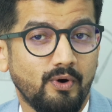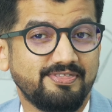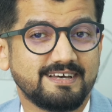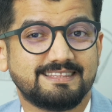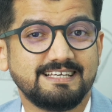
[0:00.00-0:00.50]

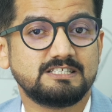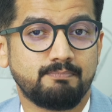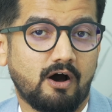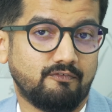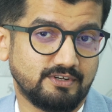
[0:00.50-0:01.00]
with these
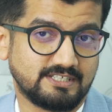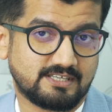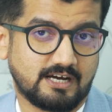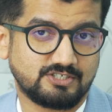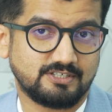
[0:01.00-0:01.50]
powerful
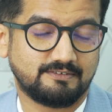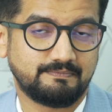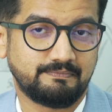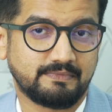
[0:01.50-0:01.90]
discussions.